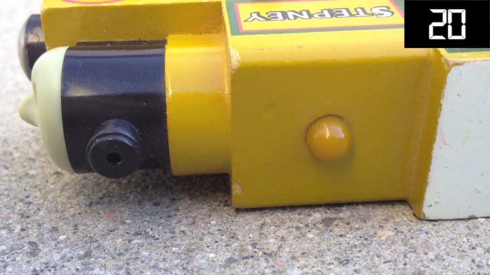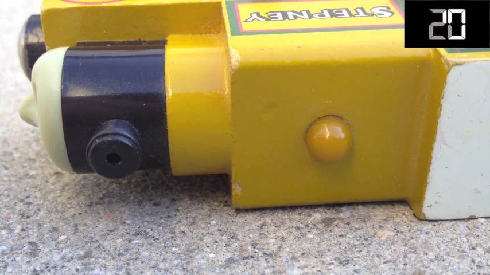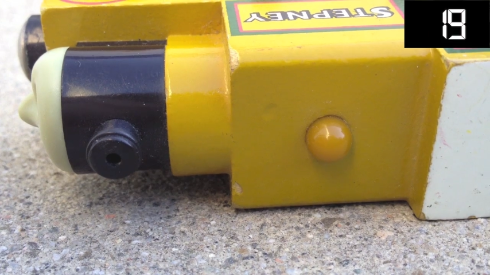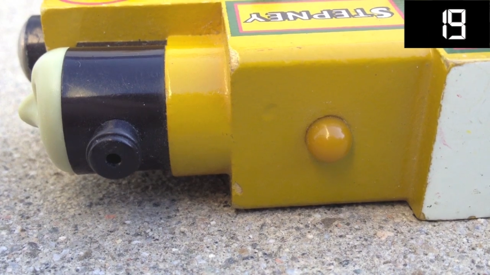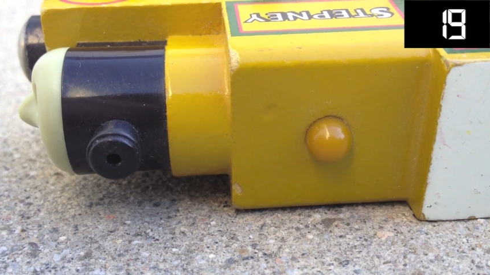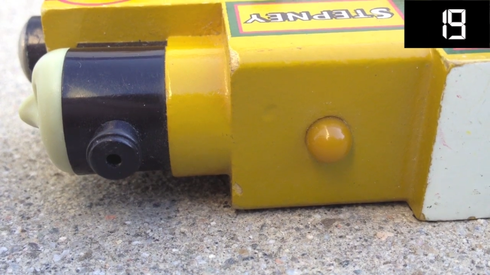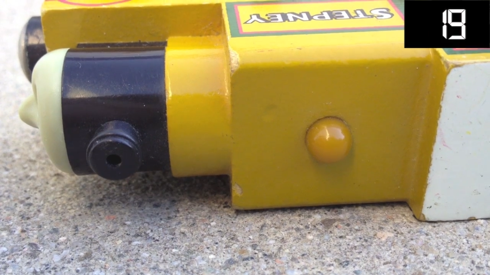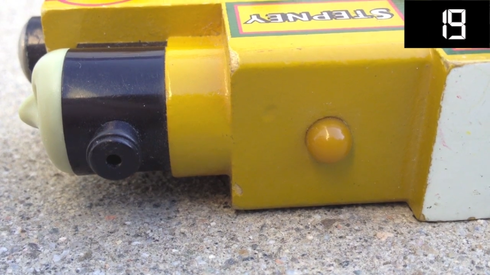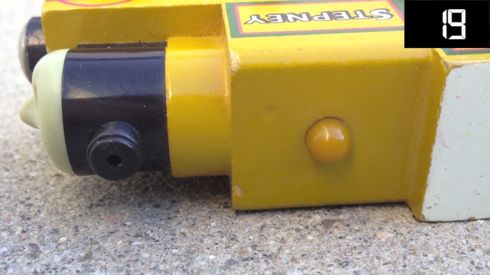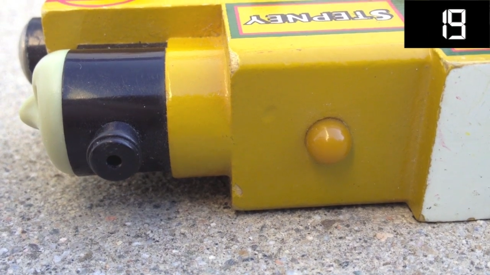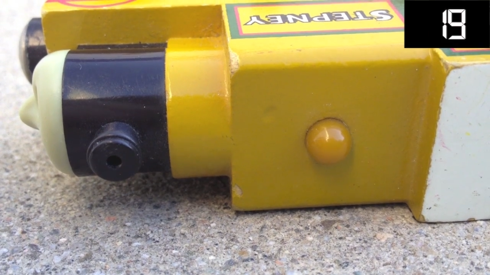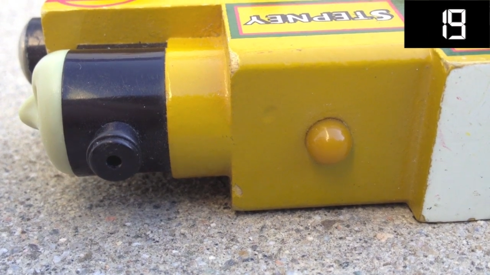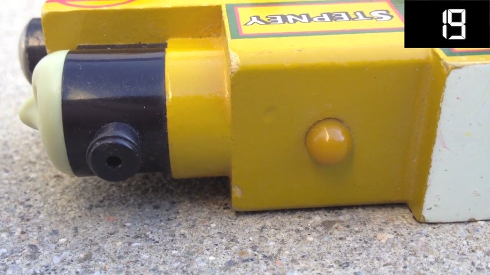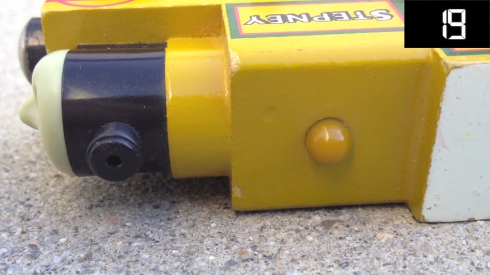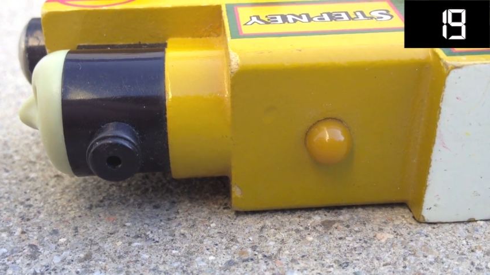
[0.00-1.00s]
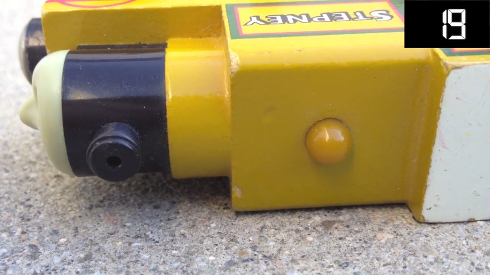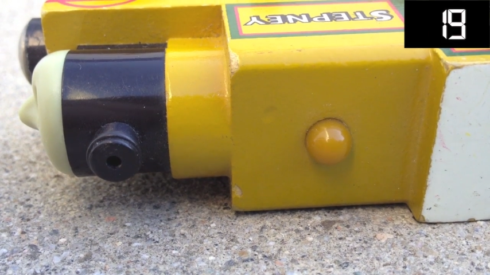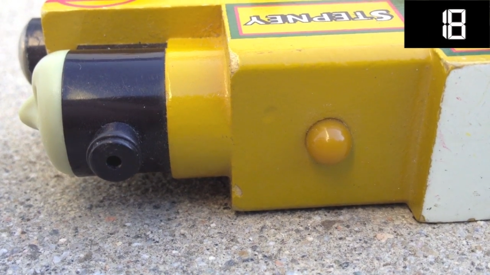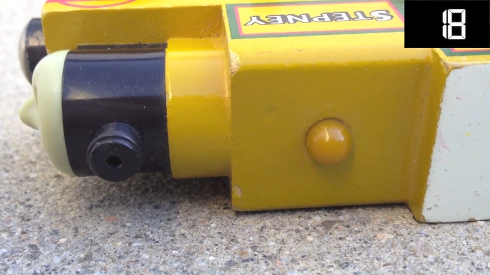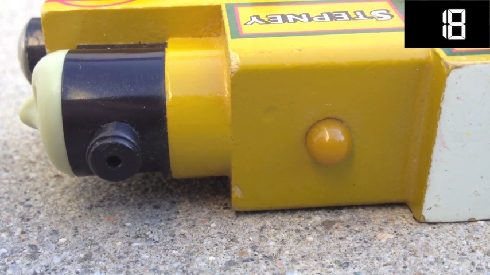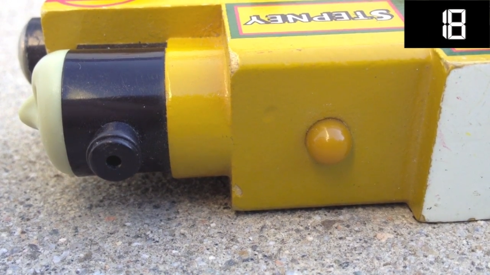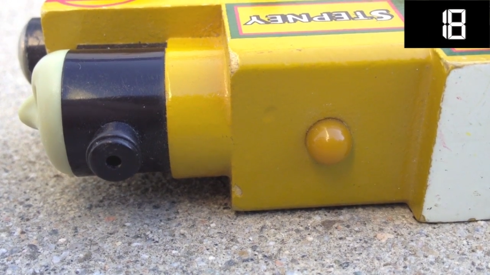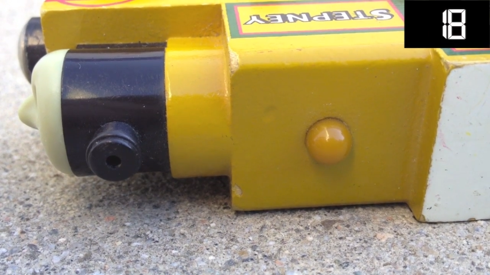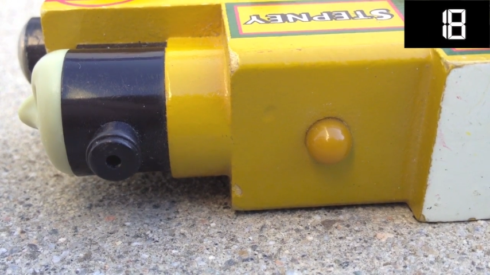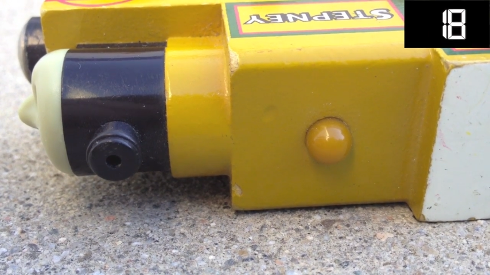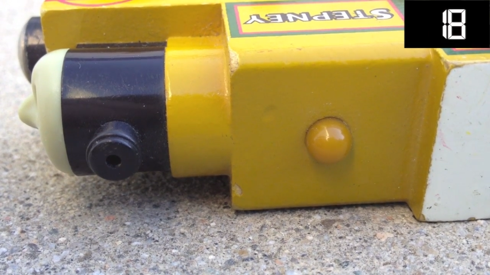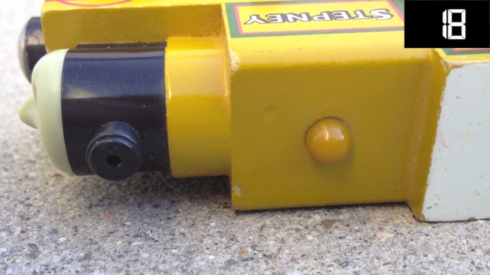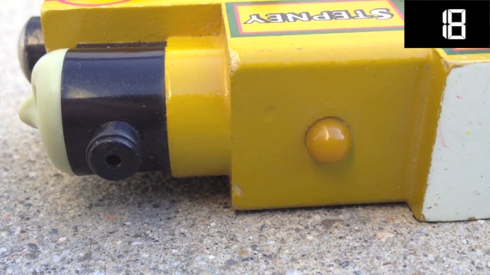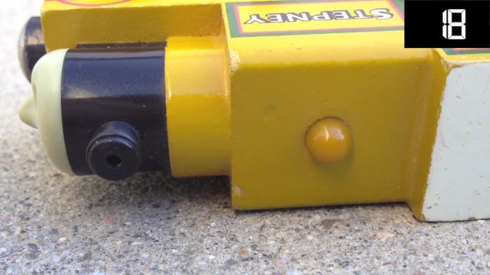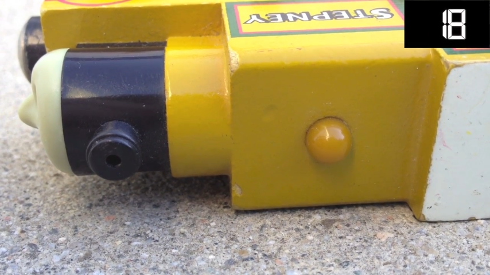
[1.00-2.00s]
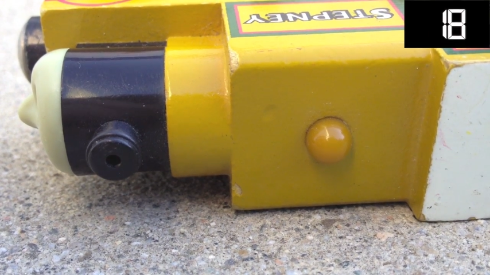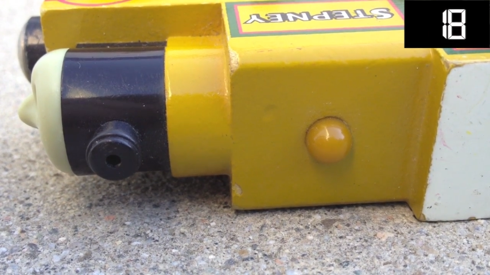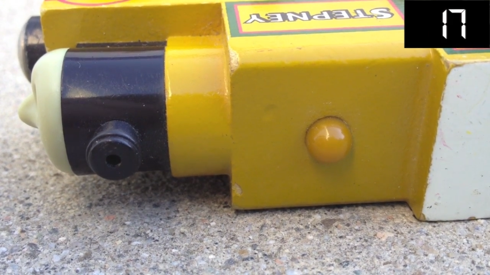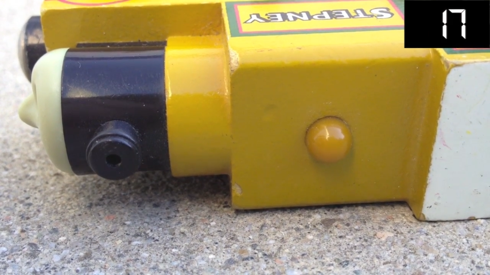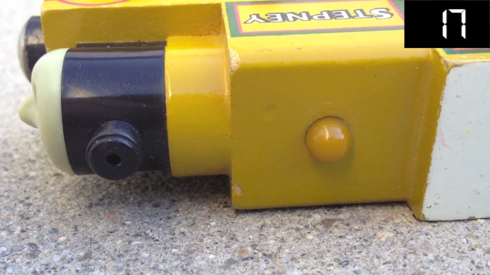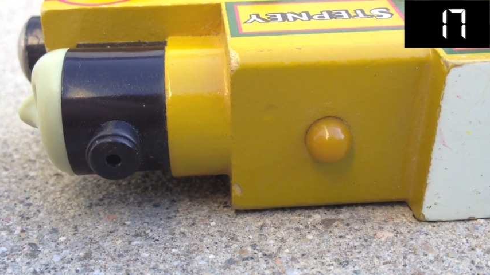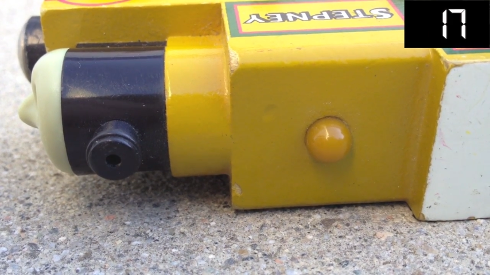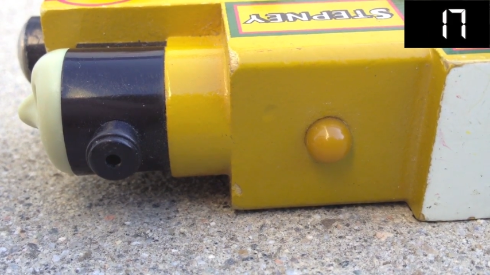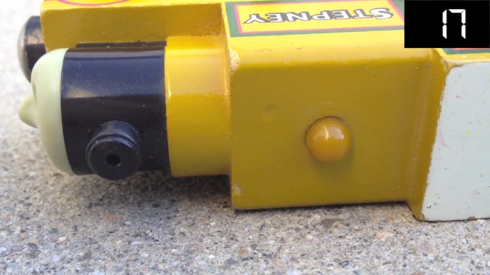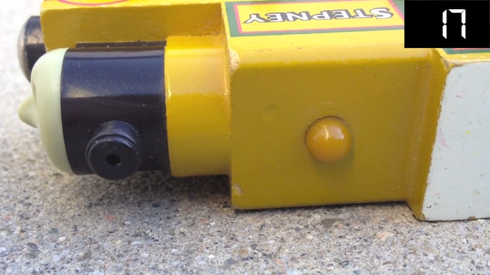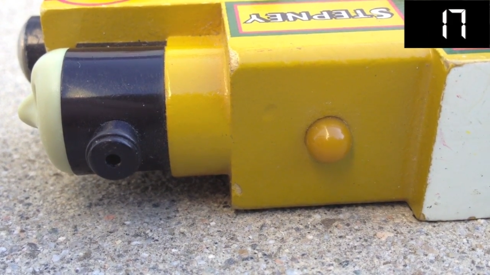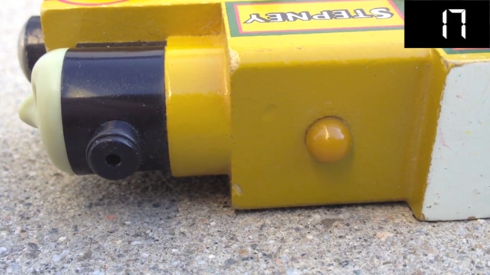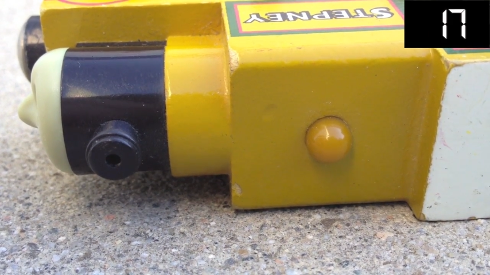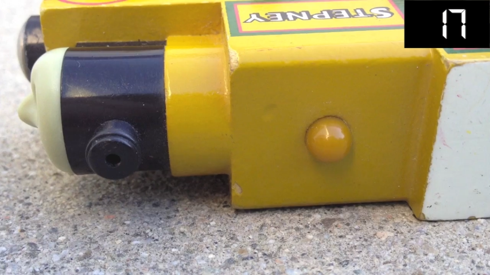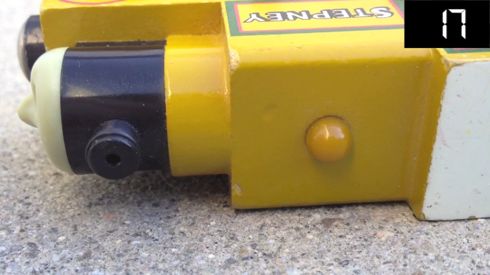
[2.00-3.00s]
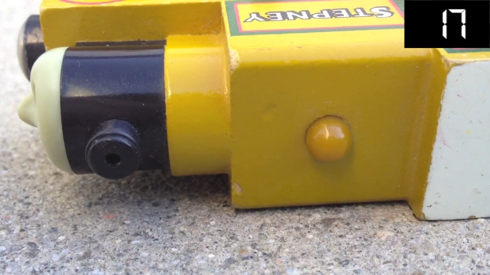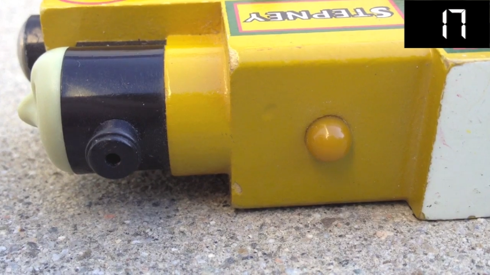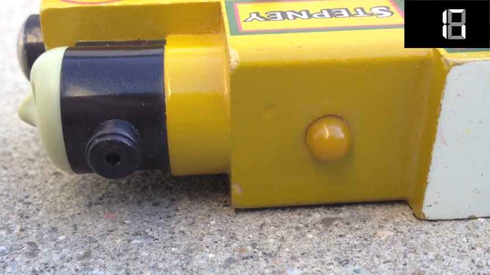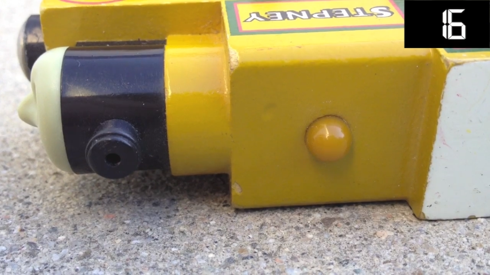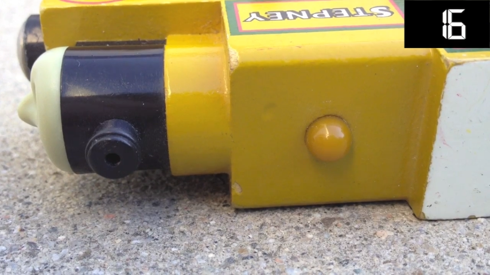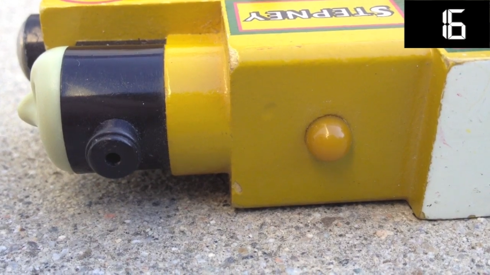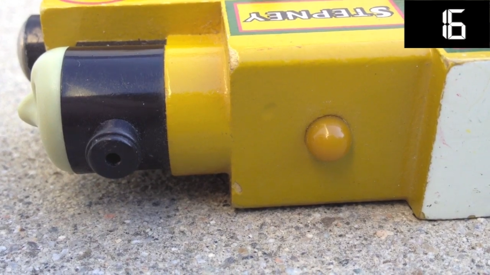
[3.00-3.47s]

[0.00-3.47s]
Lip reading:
Nobody's mouth can be seen.